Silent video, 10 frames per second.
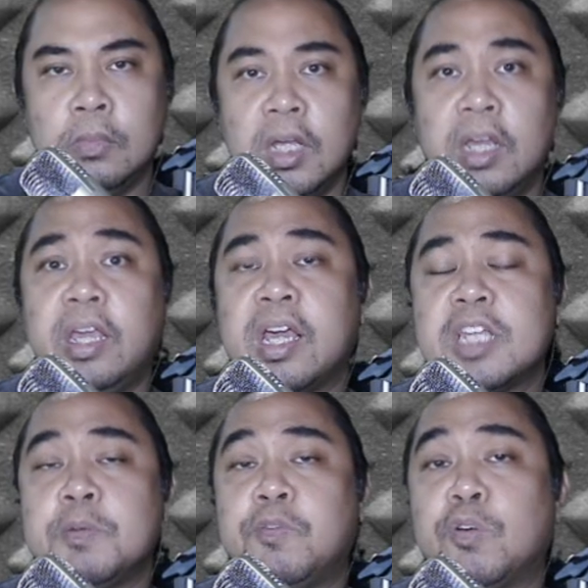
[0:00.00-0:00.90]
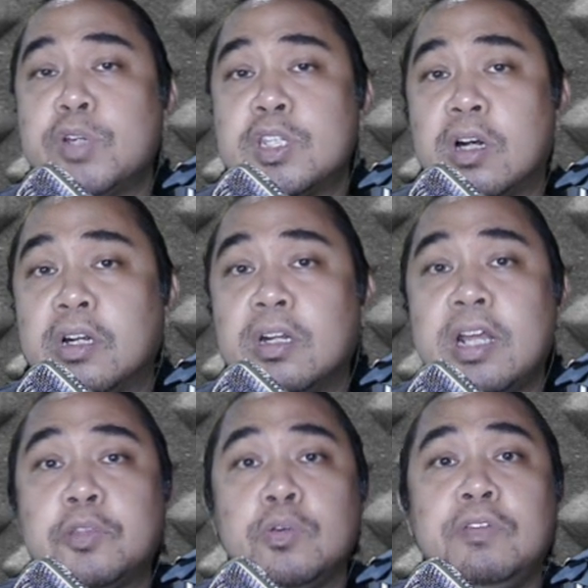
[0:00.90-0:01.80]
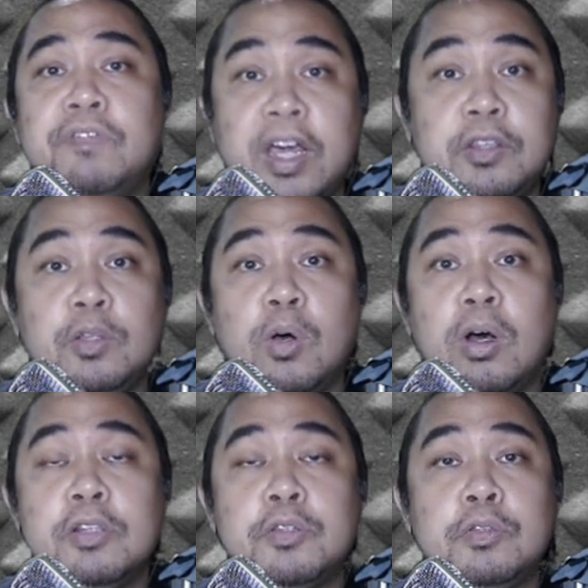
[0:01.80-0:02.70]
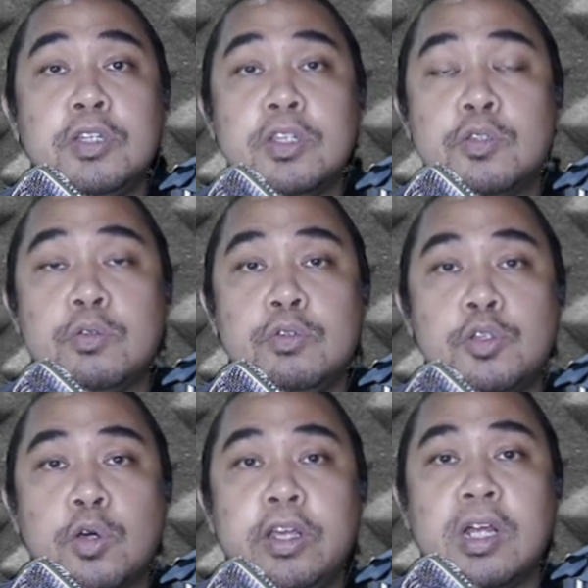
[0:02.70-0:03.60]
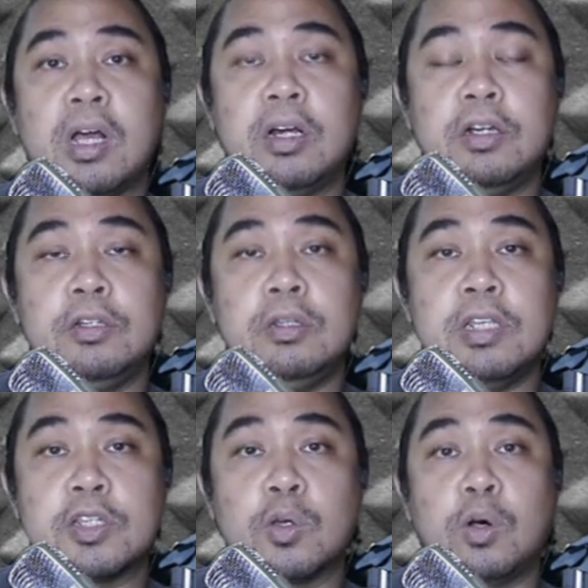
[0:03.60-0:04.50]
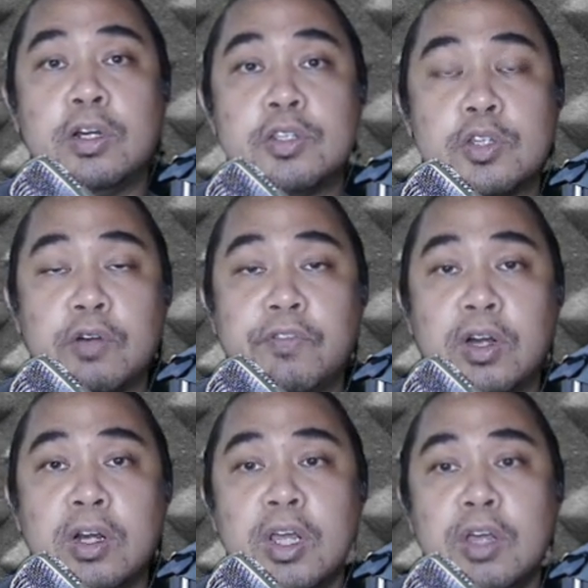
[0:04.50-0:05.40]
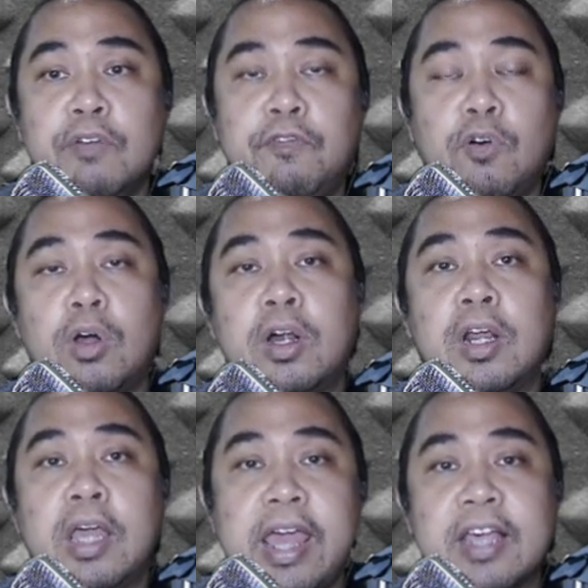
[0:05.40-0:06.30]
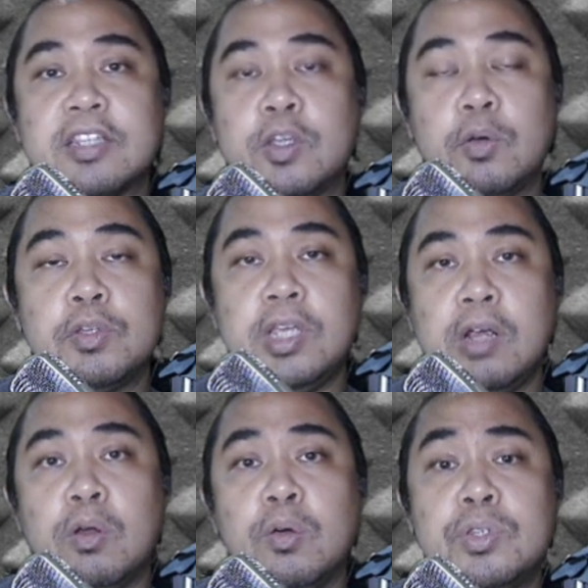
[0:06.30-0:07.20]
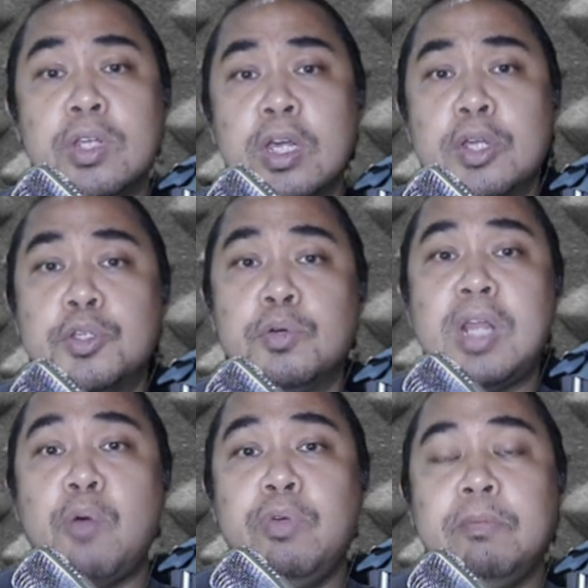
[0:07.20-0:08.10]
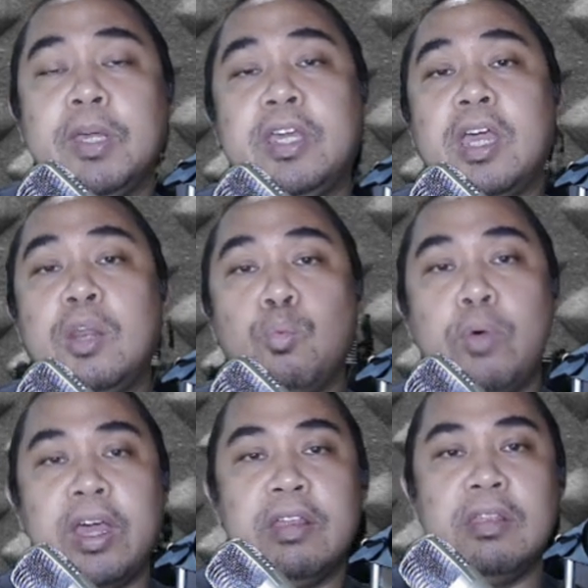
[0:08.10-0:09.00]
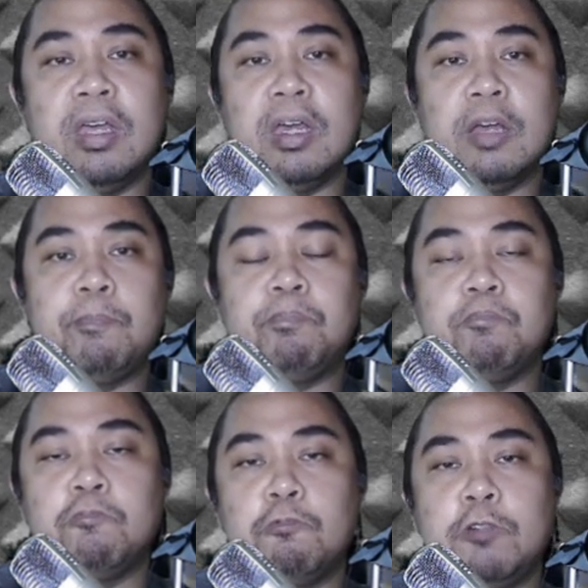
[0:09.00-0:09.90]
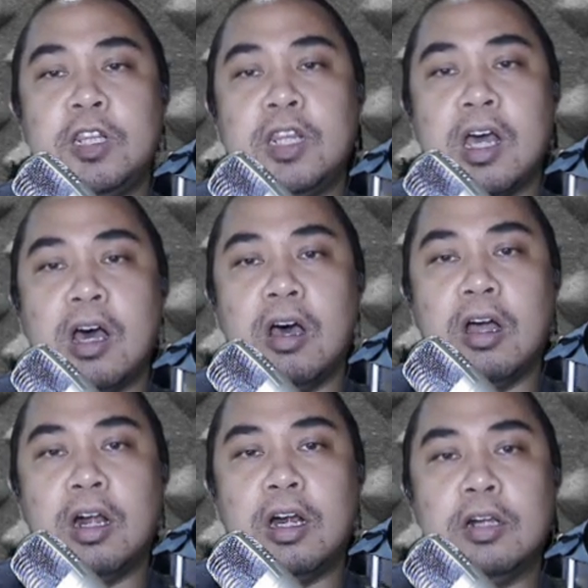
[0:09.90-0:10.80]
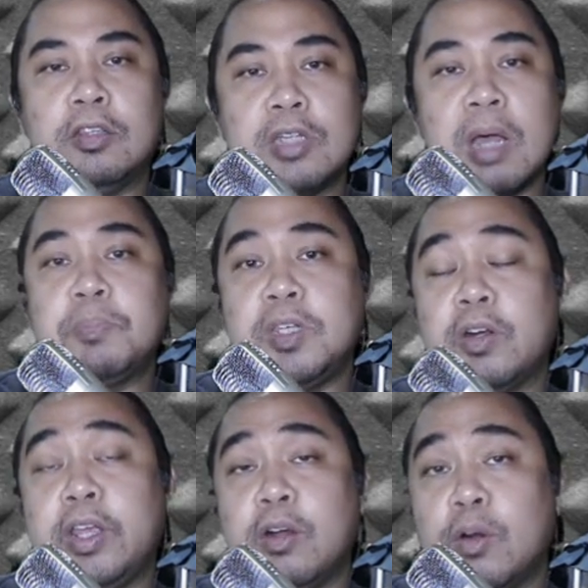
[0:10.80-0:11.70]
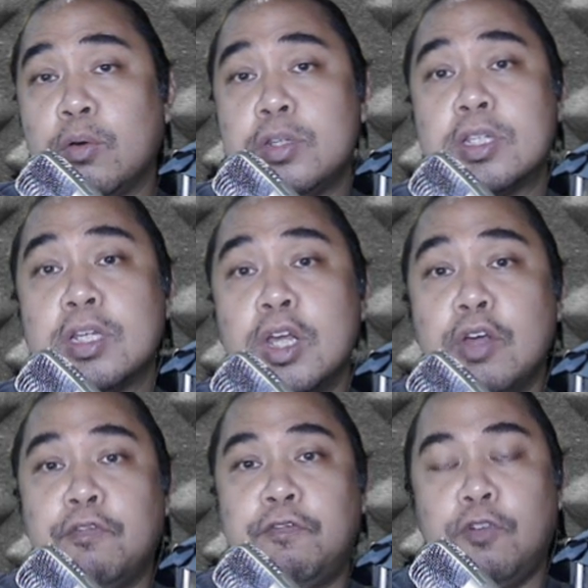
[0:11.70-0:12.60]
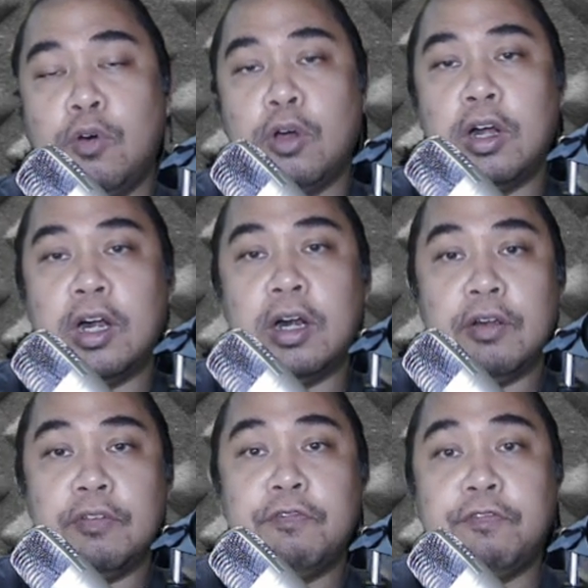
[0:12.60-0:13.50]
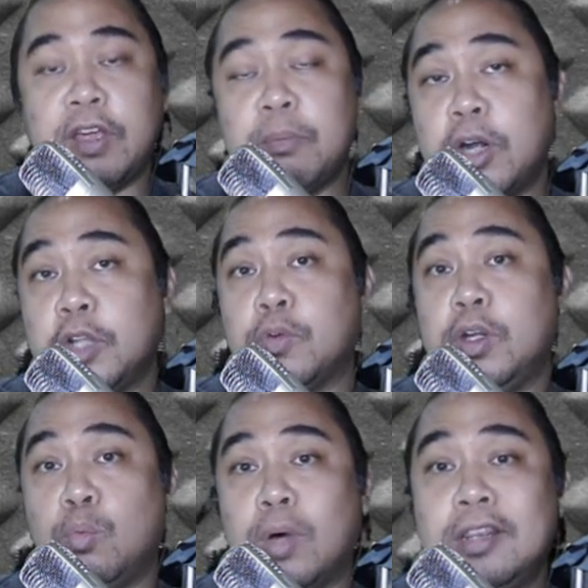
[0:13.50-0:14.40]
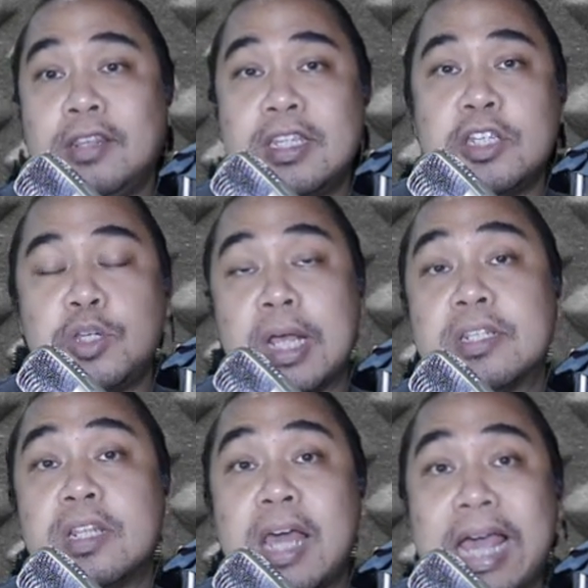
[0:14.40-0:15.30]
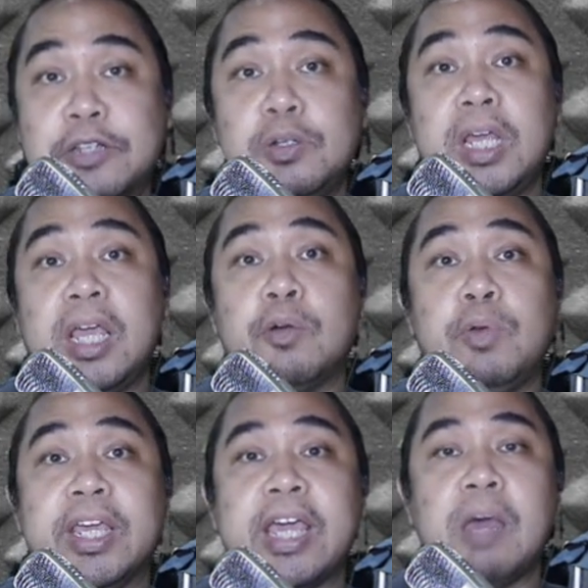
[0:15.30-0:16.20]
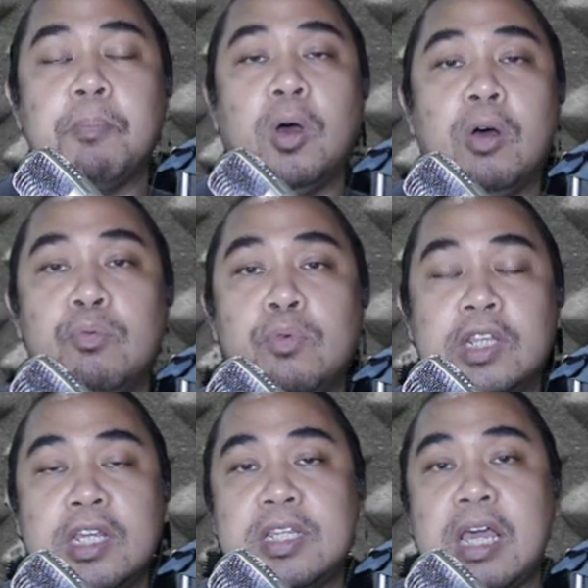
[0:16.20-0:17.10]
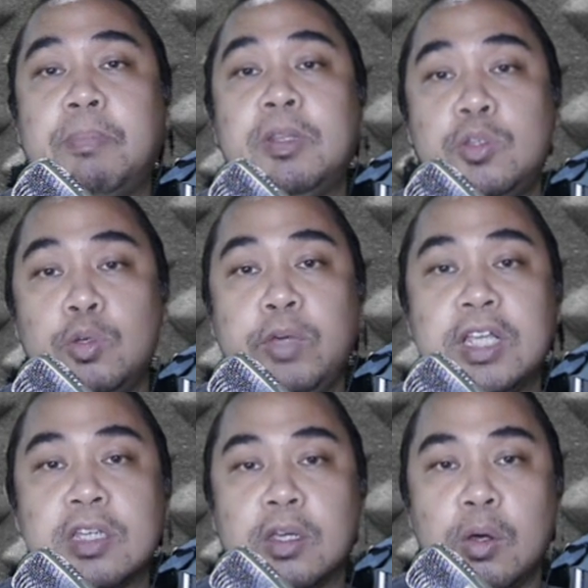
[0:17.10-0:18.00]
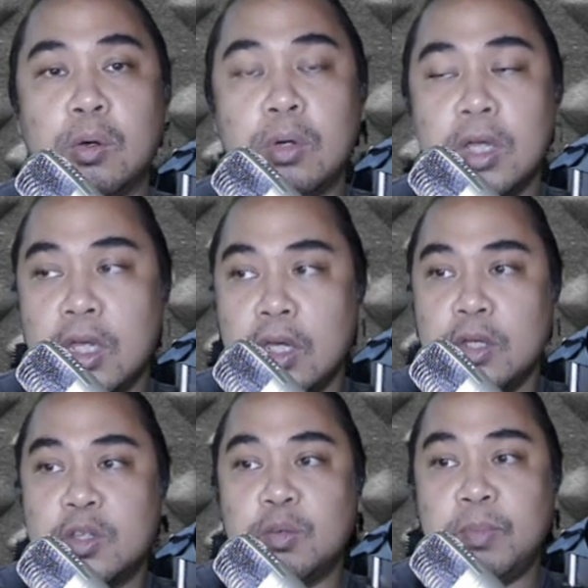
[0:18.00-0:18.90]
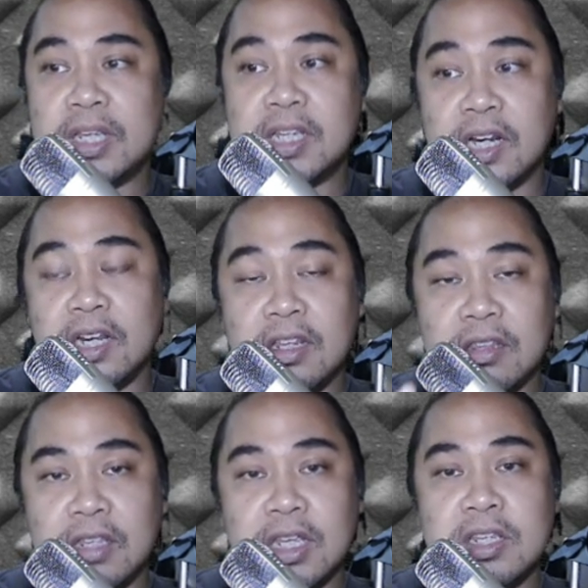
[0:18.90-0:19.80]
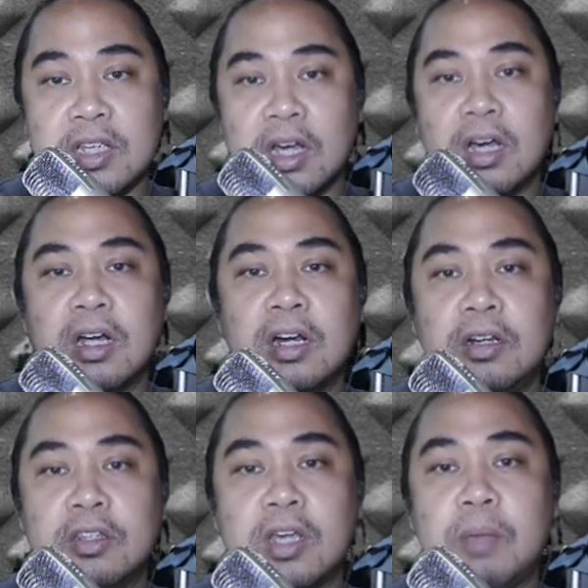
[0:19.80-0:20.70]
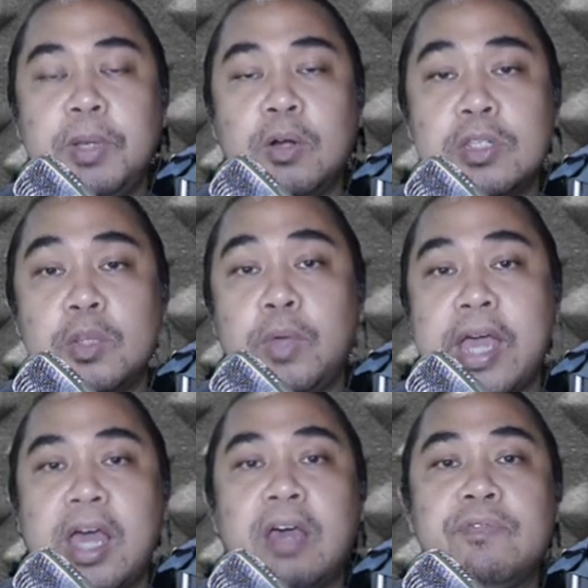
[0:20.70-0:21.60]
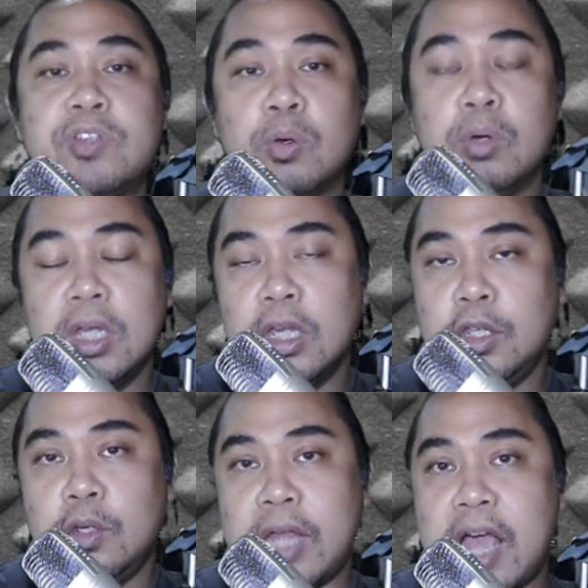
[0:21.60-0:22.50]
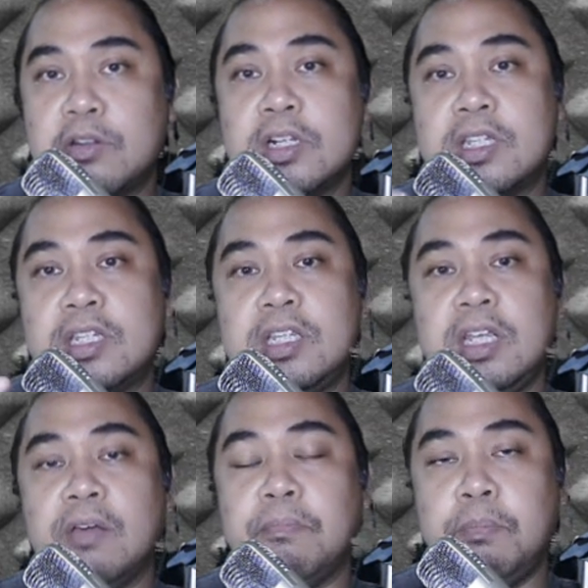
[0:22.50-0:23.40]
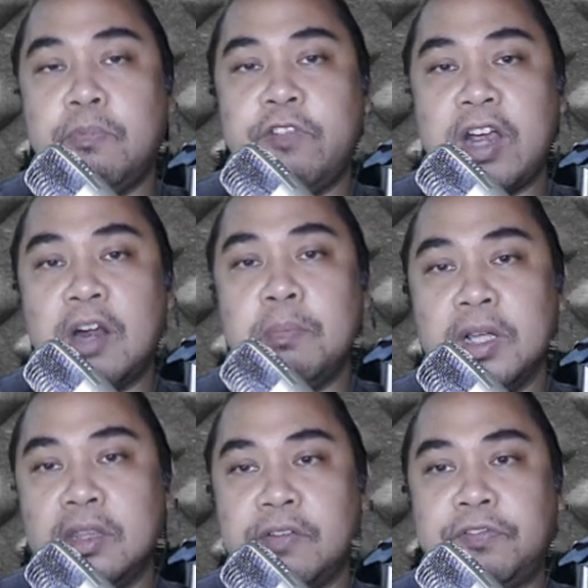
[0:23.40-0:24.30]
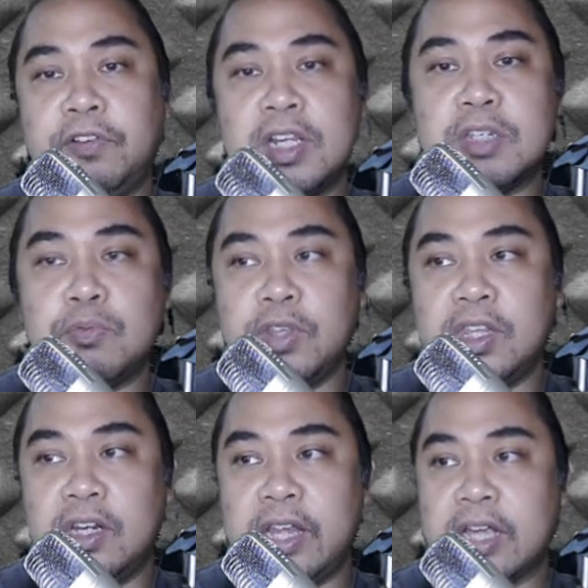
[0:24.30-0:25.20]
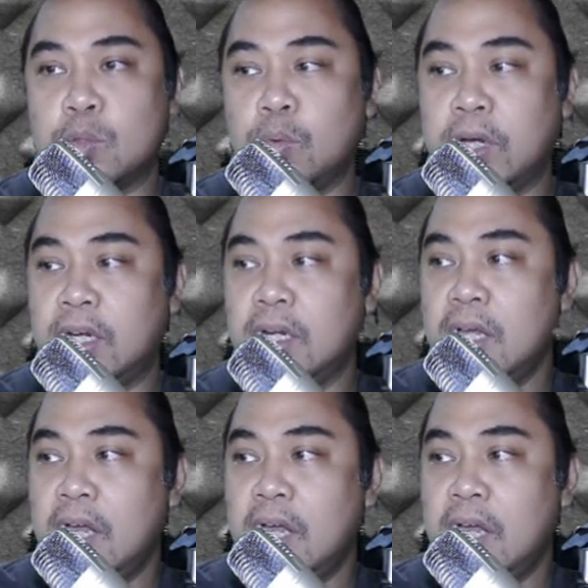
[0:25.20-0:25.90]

Hey guys, before we start, I'd like to invite you all to to join our Discord server for Exos Heroes. So now we begin with um, with our top tier heroes for February 21. This is just actually a recap of what has happened two weeks ago. So basically, these are the top heroes that we have. So you'll actually see a very big difference with the next one.